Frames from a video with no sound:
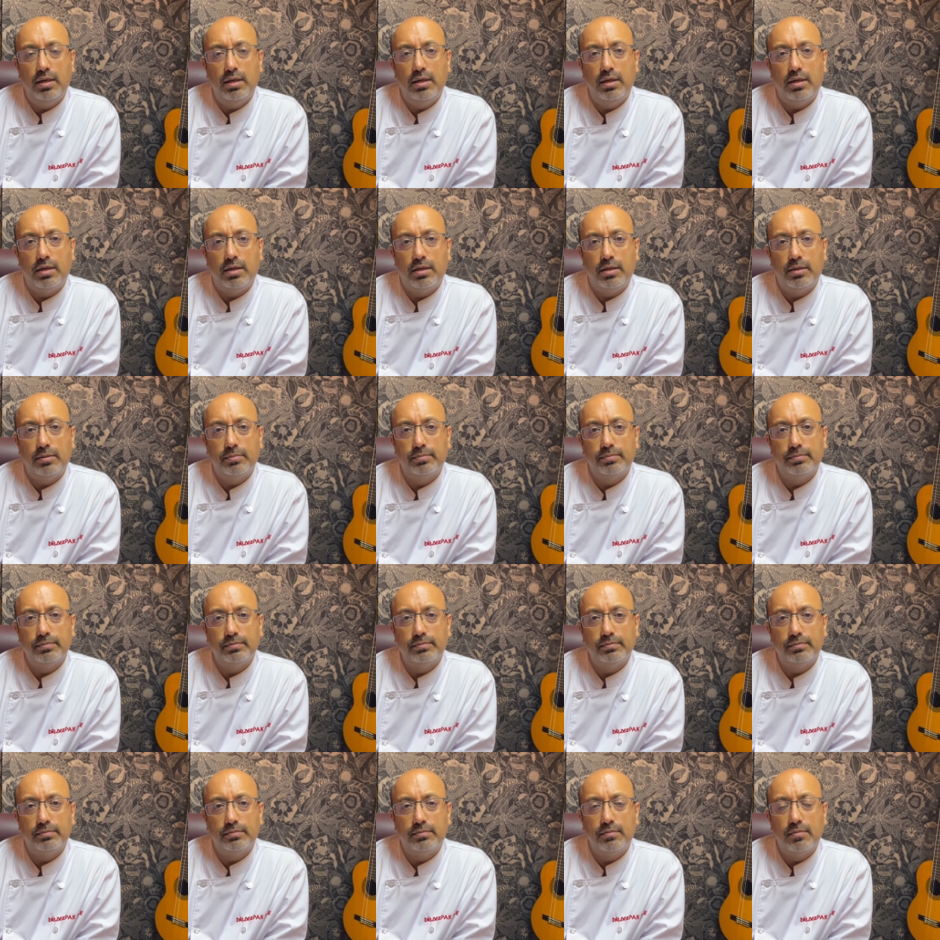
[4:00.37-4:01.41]
uh,
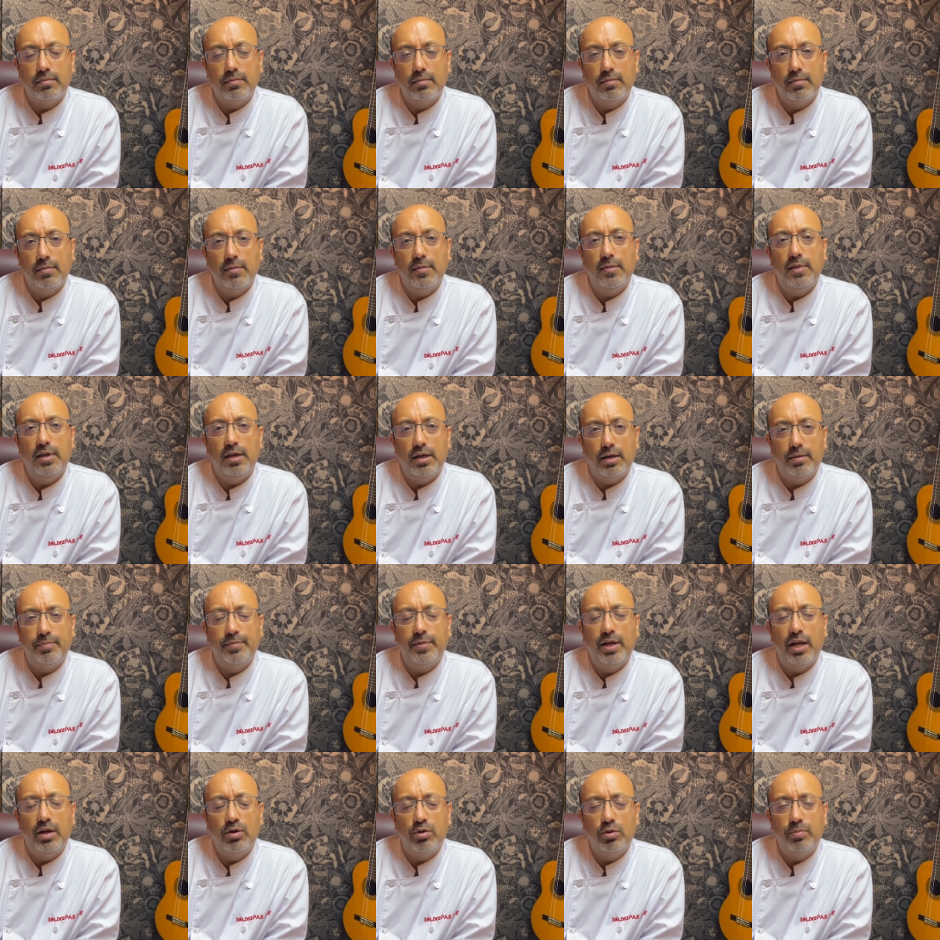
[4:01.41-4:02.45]
yeah,
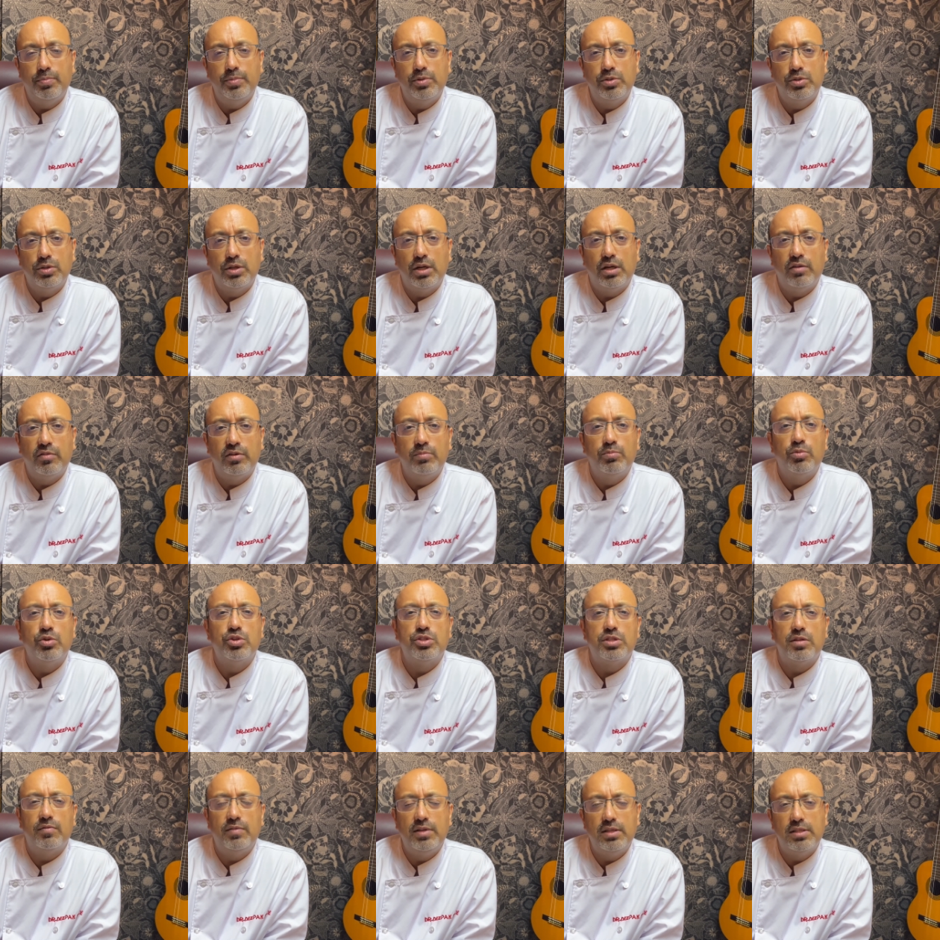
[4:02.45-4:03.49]
I hope to cover
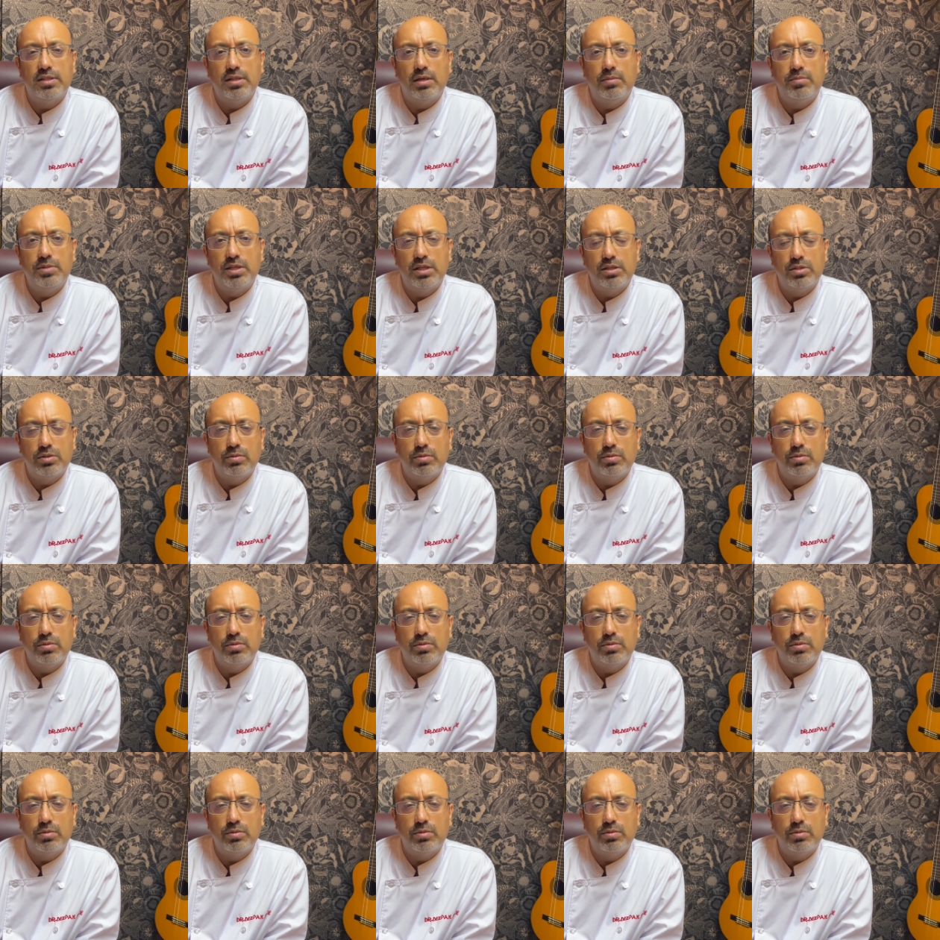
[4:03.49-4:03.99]
most of these subjects.